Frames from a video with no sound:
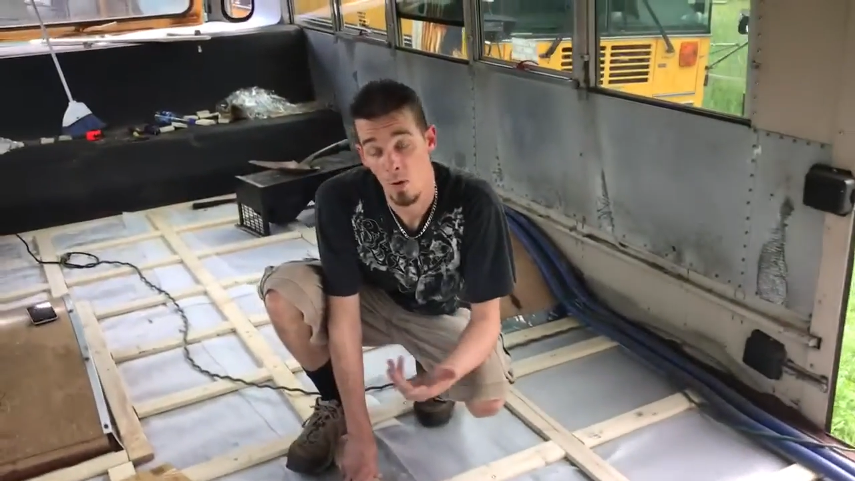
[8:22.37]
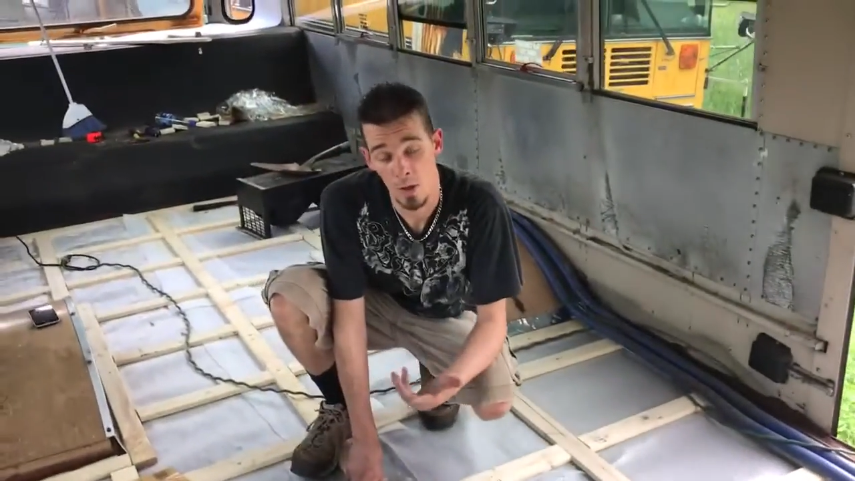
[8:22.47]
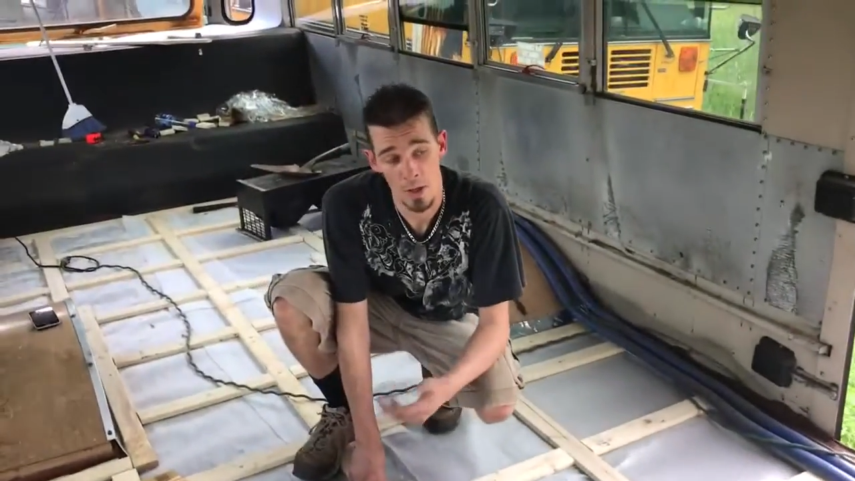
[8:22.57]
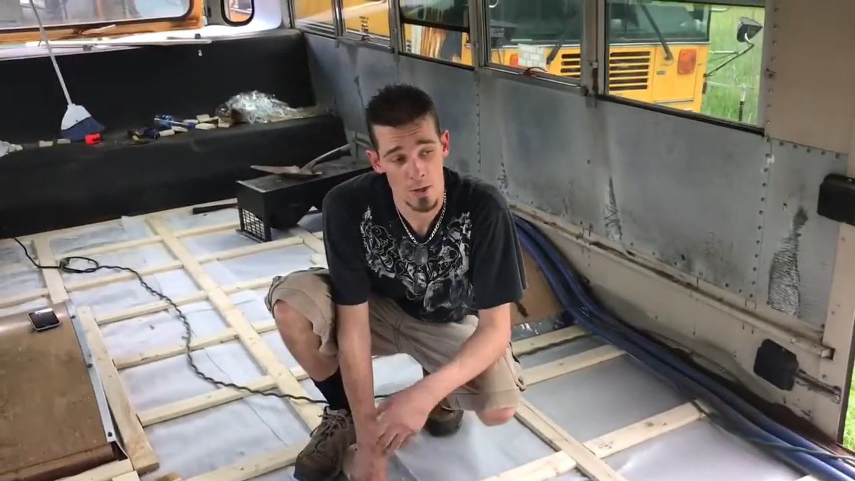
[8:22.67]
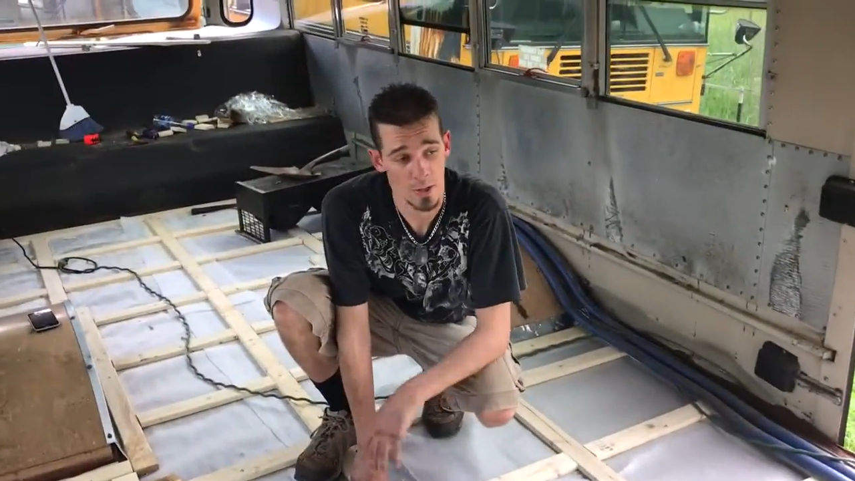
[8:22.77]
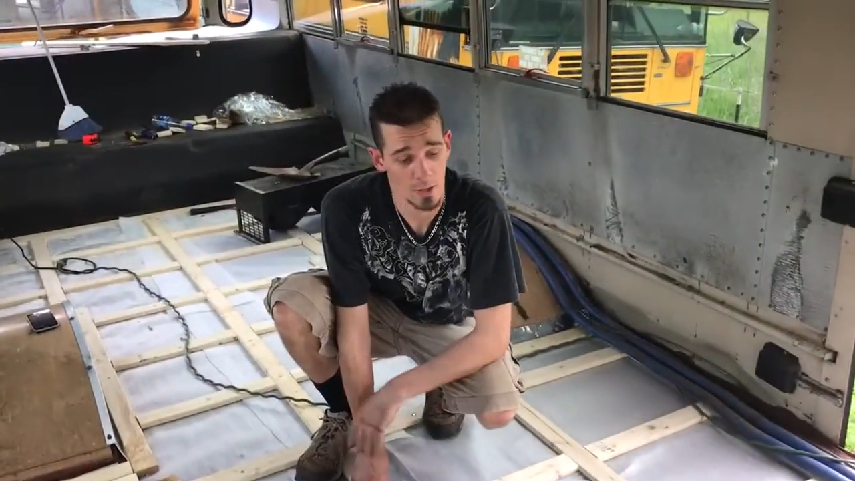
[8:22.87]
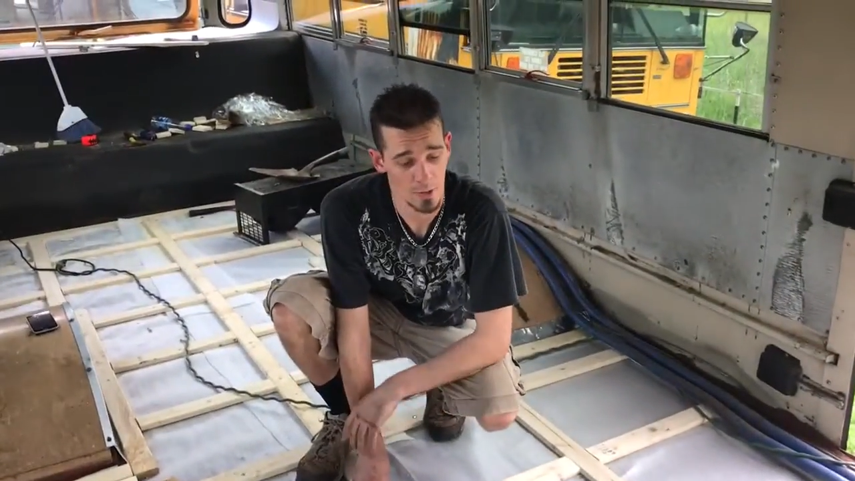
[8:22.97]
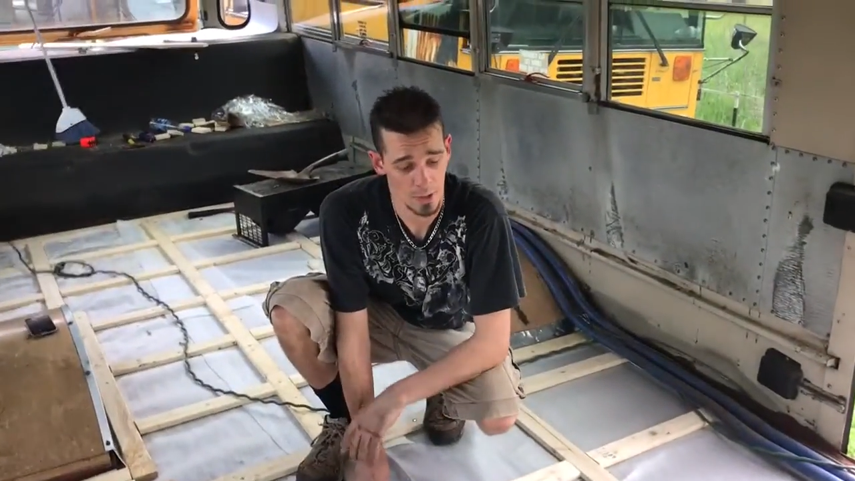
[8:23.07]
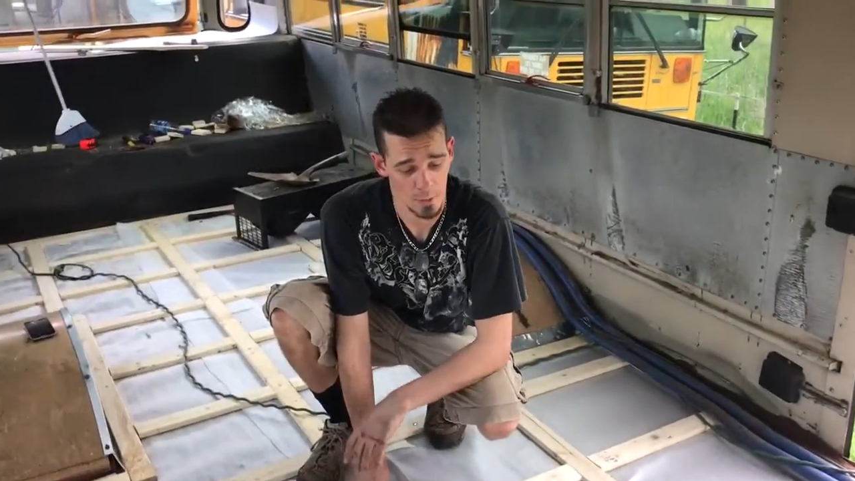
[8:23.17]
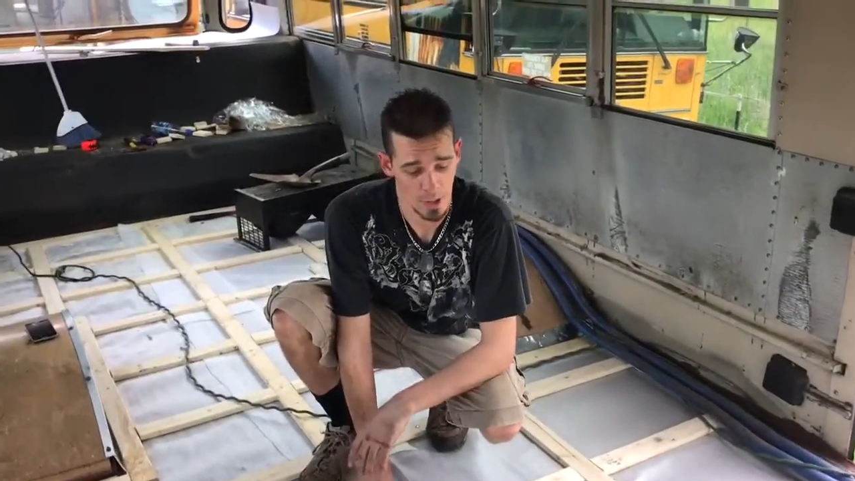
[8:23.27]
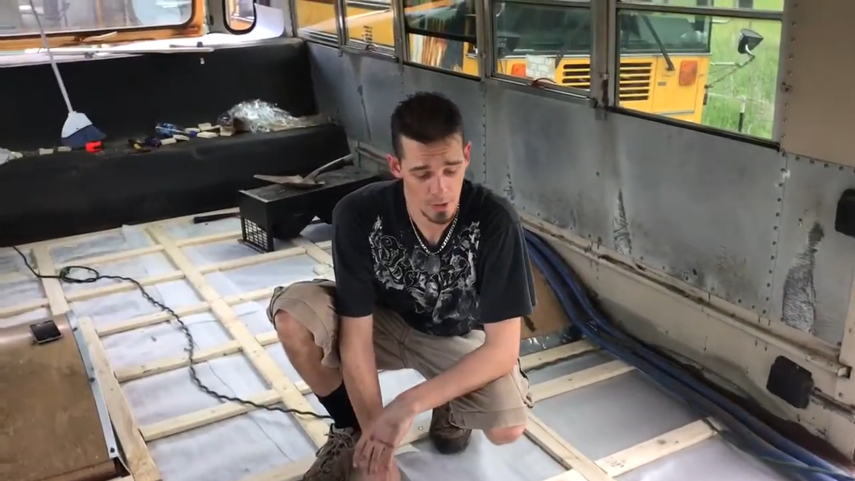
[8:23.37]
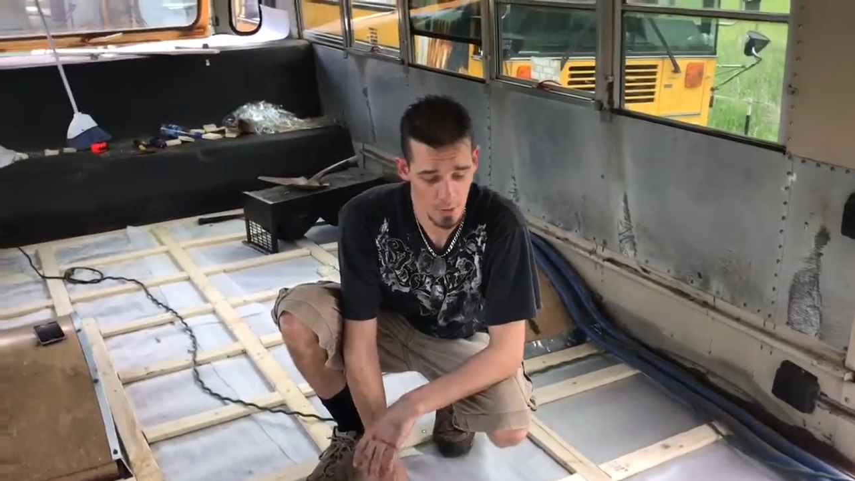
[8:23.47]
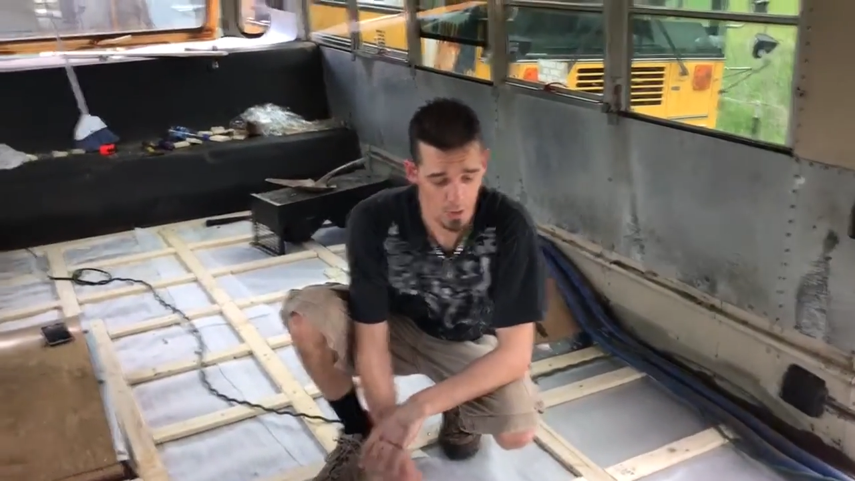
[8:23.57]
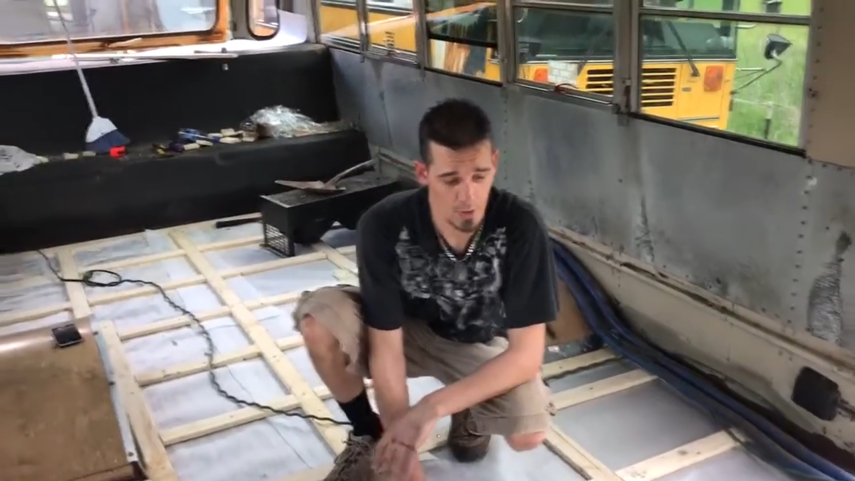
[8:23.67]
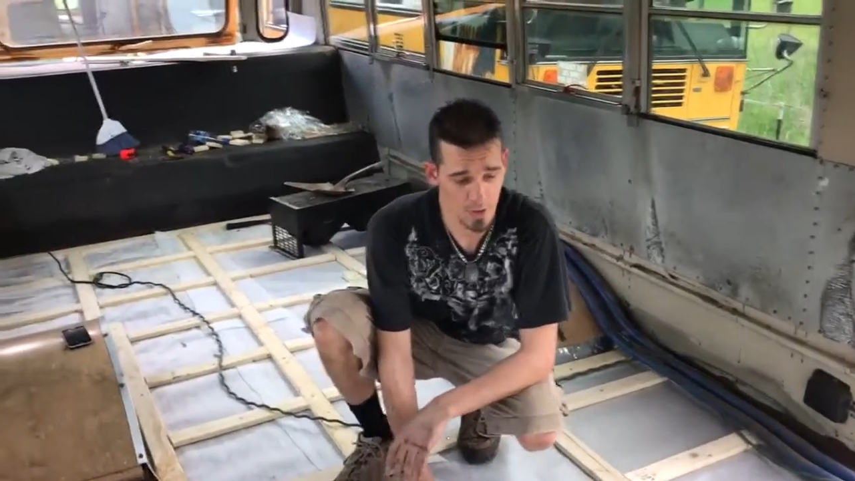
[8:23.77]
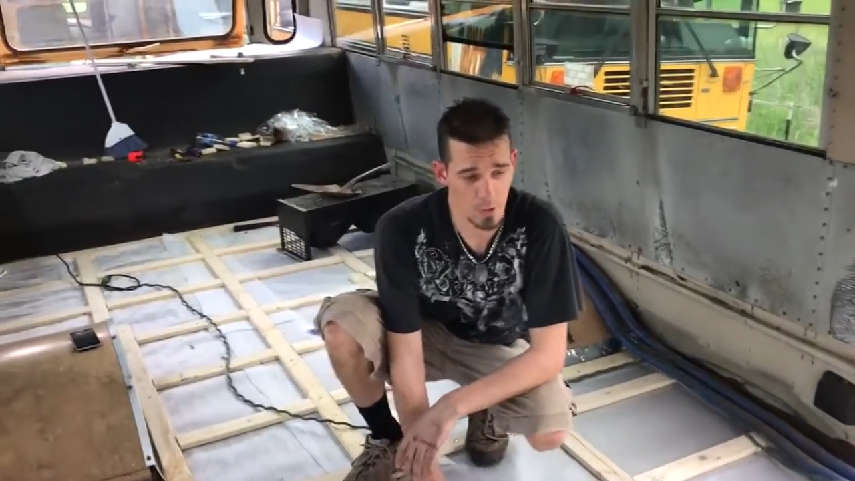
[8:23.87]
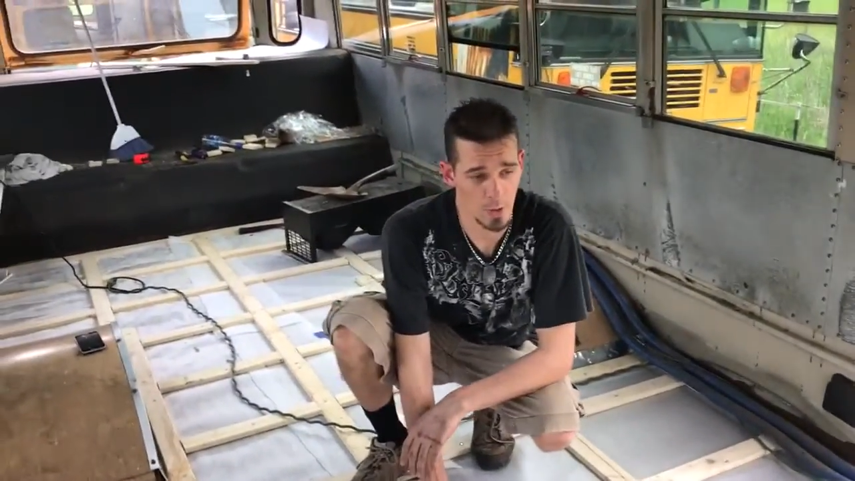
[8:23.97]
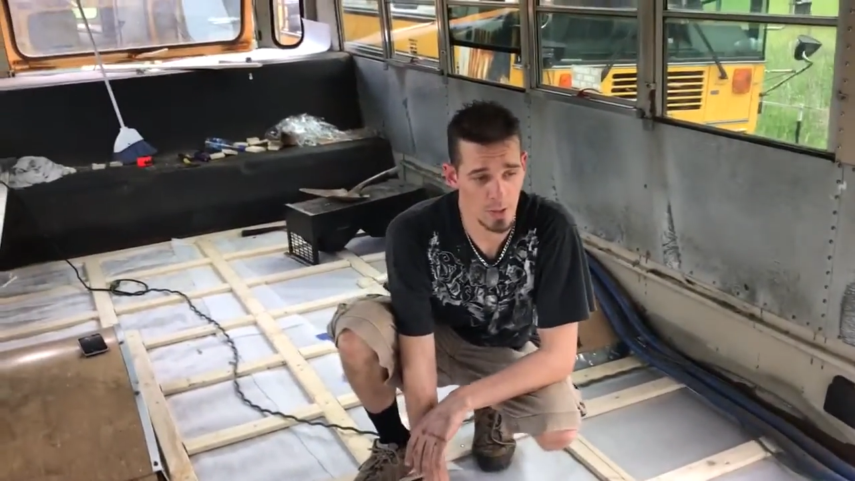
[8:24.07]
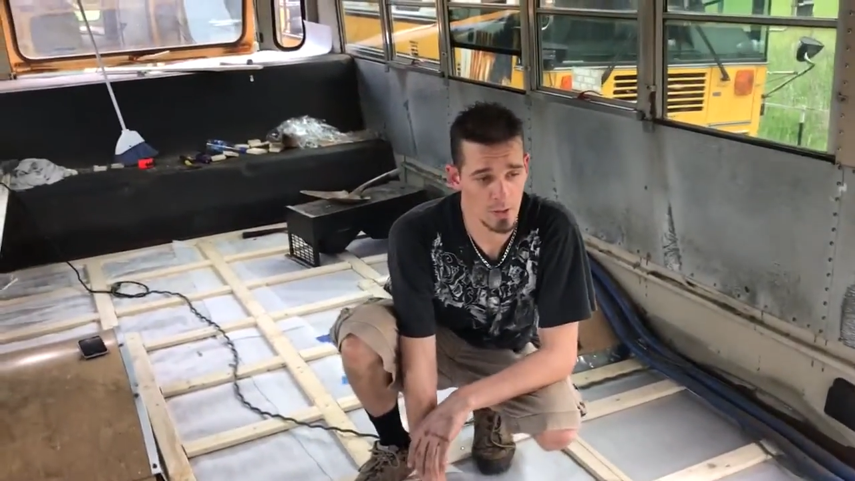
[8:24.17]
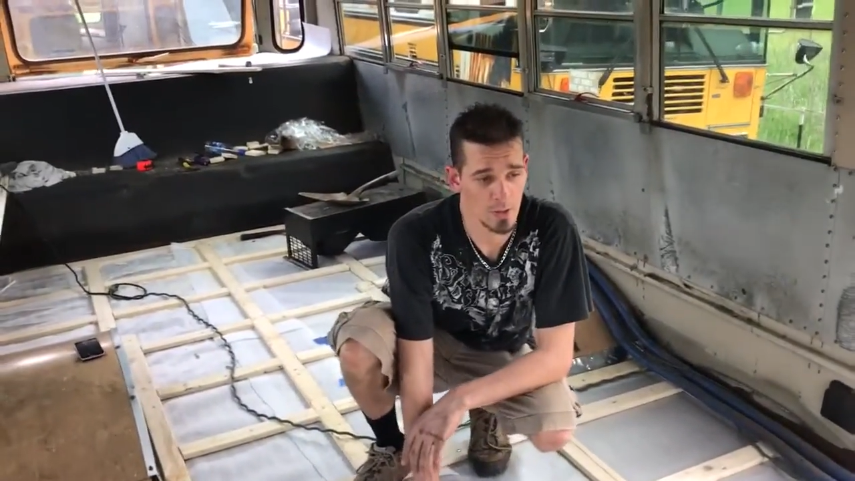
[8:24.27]
Well, another good thing about doing this too
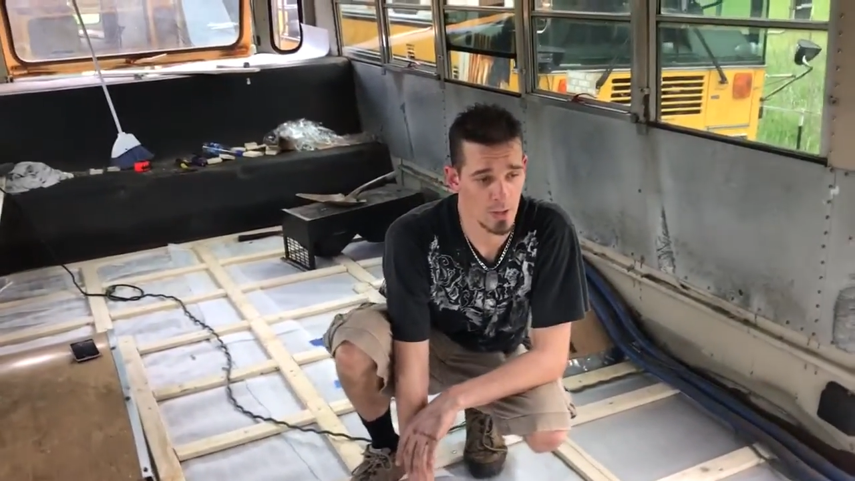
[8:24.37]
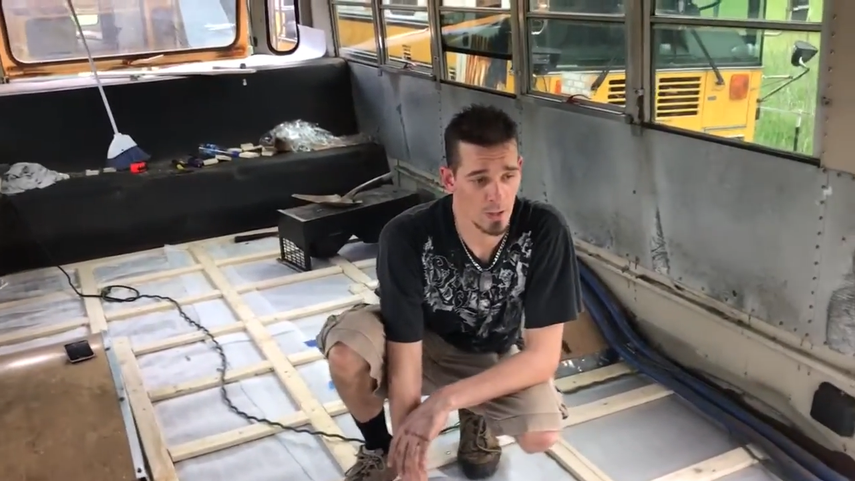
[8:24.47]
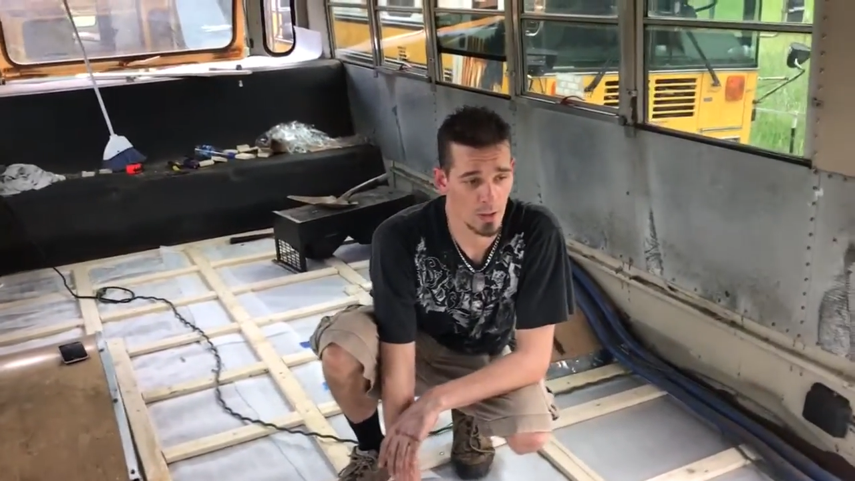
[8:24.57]
is that,